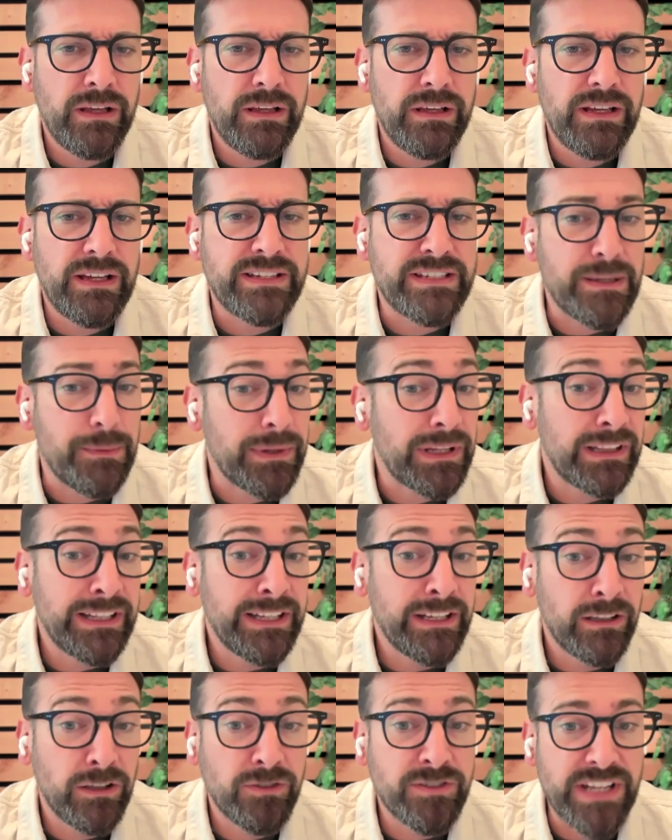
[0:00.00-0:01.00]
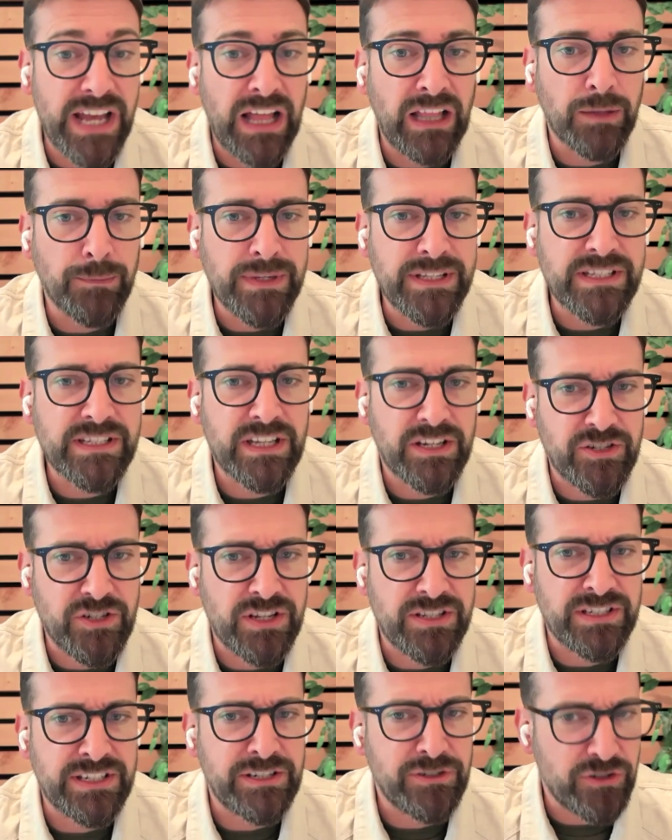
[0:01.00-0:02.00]
It typically includes elements such
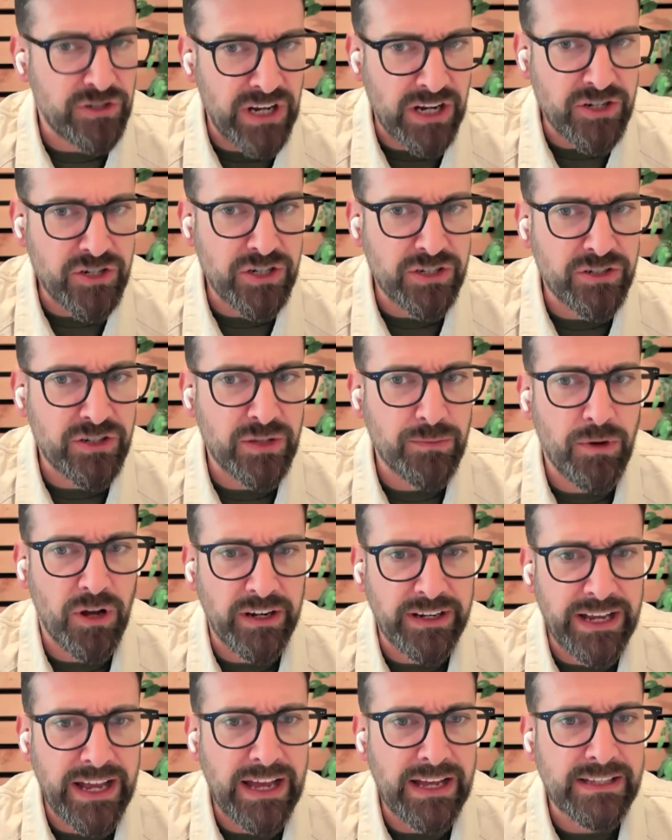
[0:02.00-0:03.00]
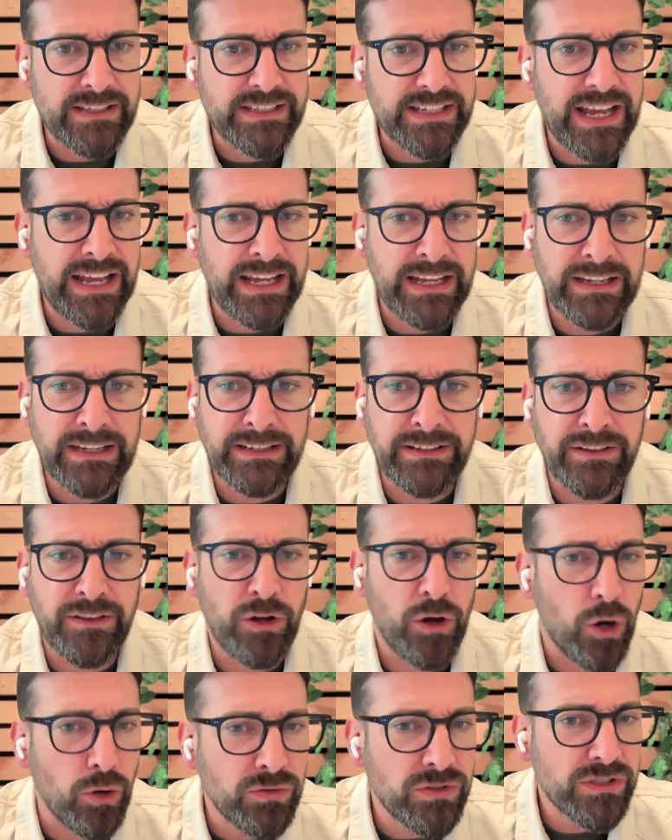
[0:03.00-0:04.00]
as an introduction to the podcast and the
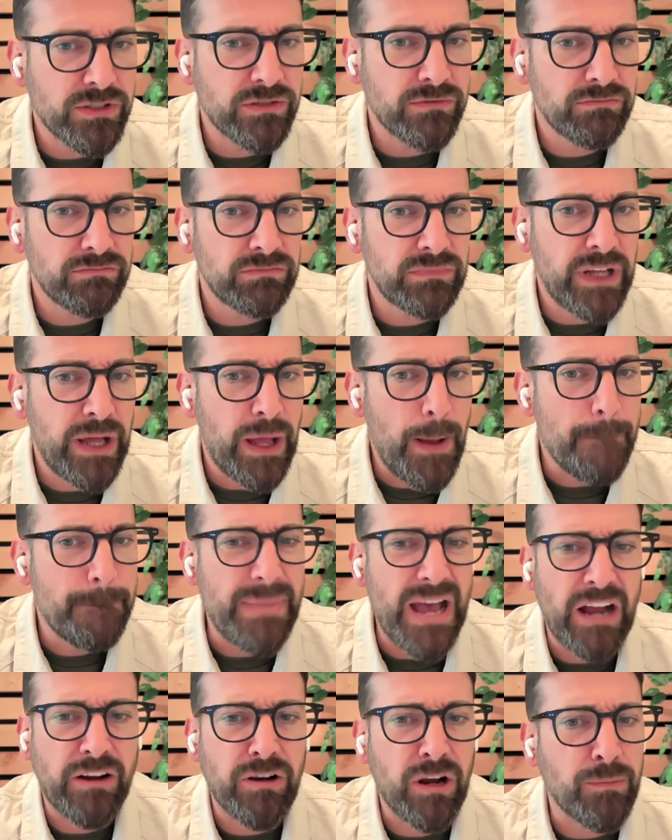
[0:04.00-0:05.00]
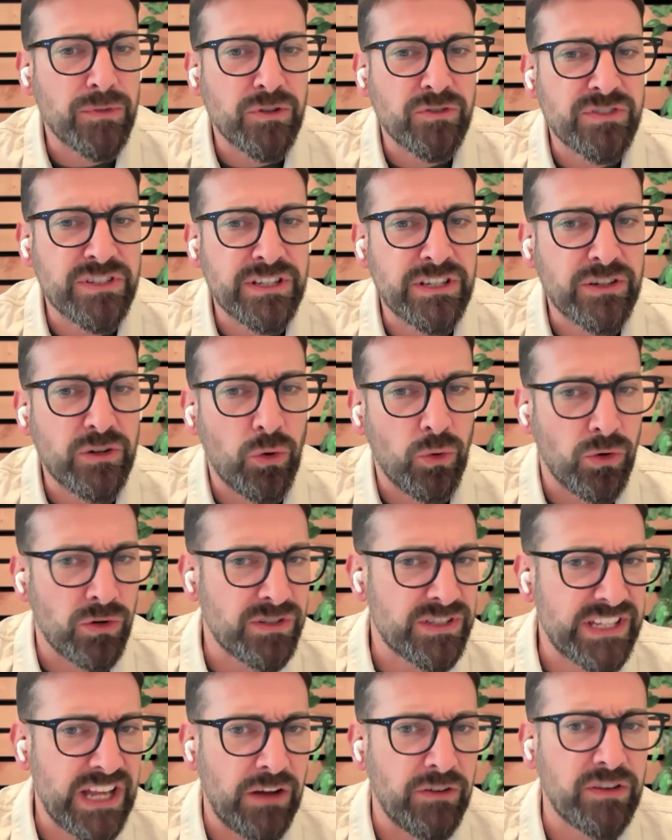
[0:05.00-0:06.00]
host, background music or
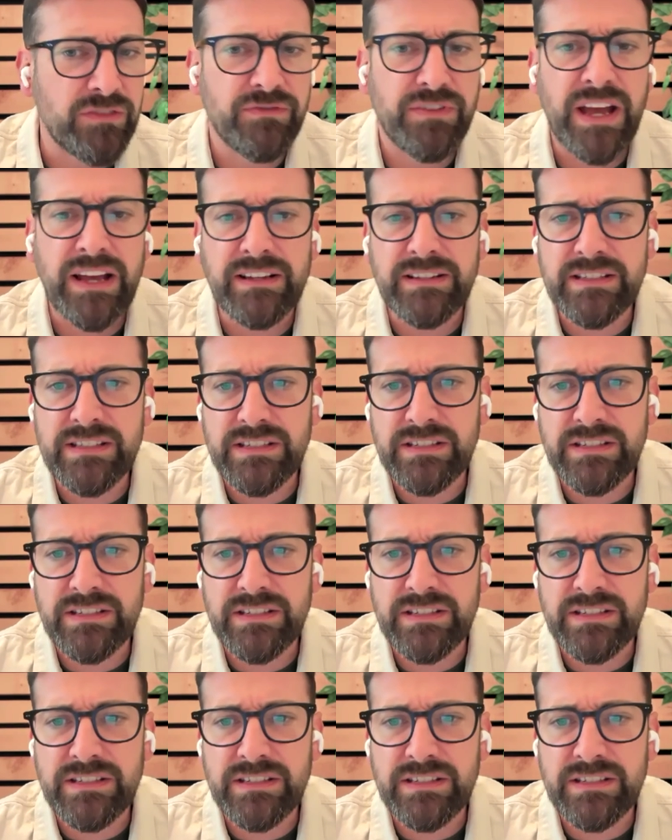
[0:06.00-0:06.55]
sound effects